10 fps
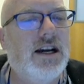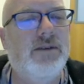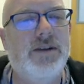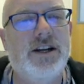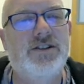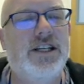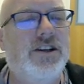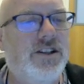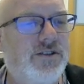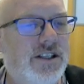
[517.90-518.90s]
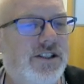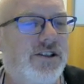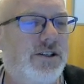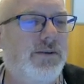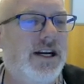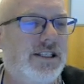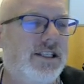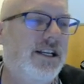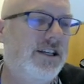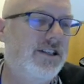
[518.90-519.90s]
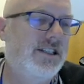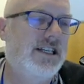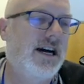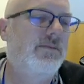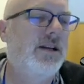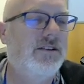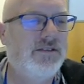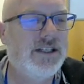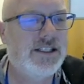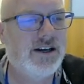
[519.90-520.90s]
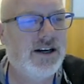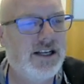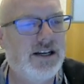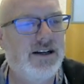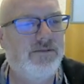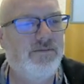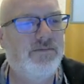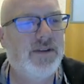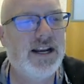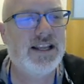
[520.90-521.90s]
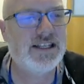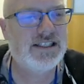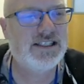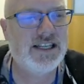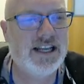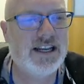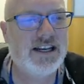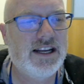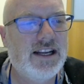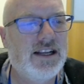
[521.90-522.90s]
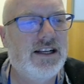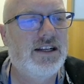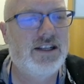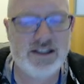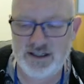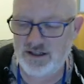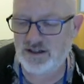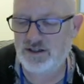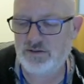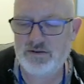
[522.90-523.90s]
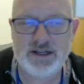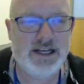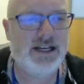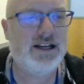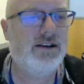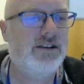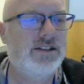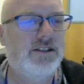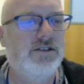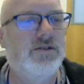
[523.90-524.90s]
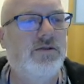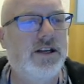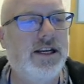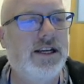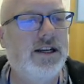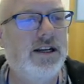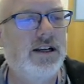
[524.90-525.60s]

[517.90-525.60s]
Um, it'll tell you in the search box, and then you can stop it and restart it. Um, but I think 10 or 20. Let's do 20.